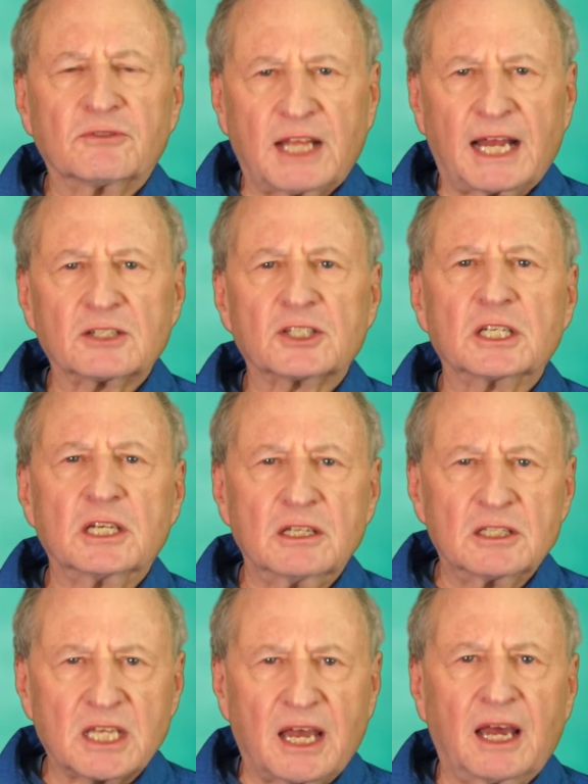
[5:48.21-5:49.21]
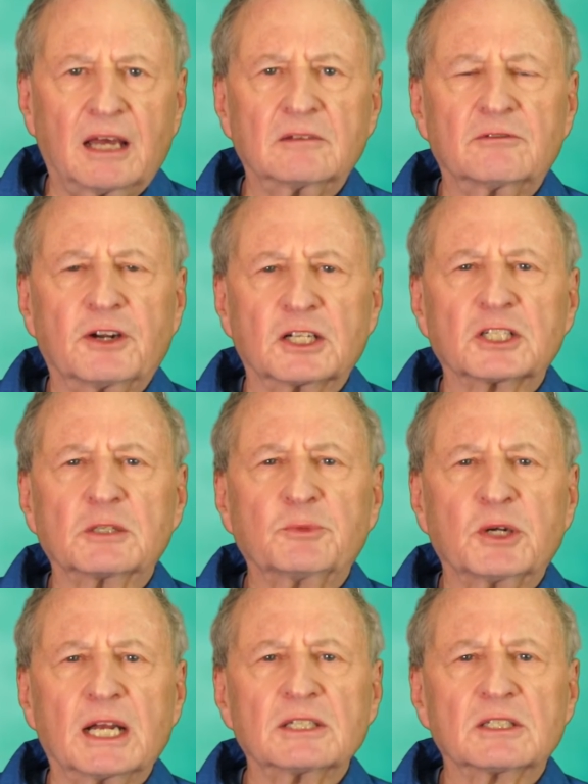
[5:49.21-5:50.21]
flax seeds and freshly
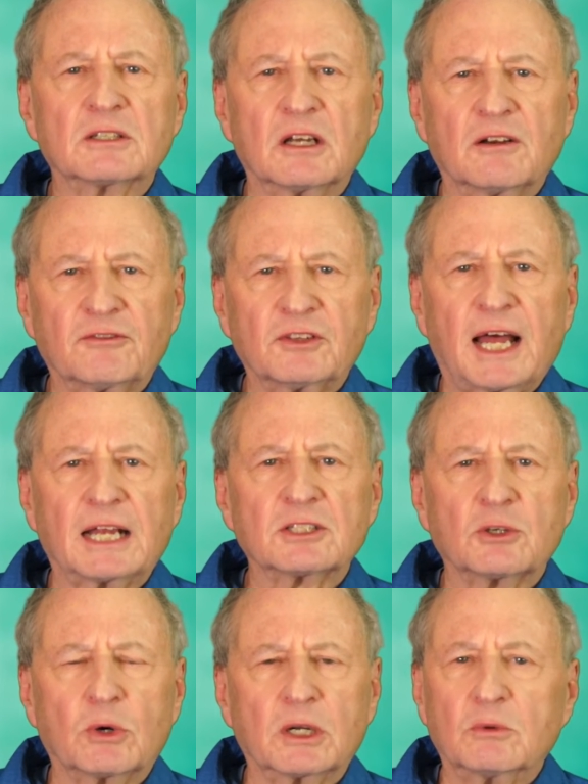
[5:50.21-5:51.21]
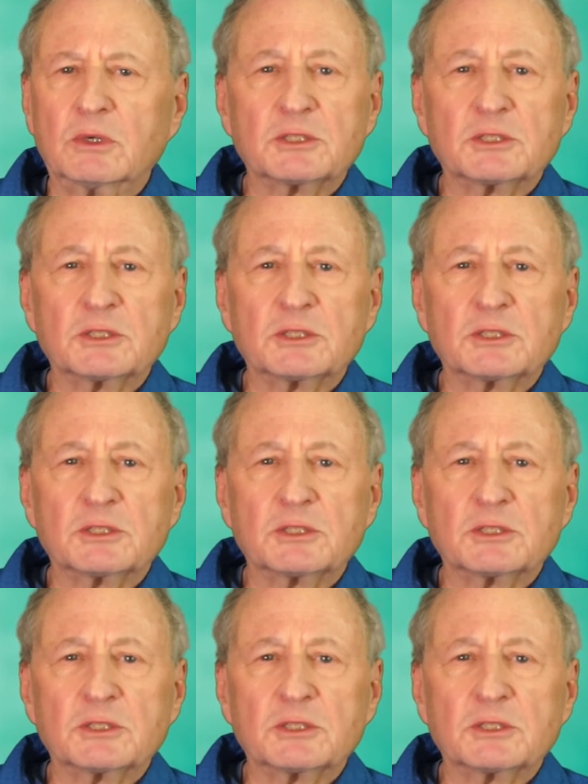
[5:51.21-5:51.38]
pressed flax oil,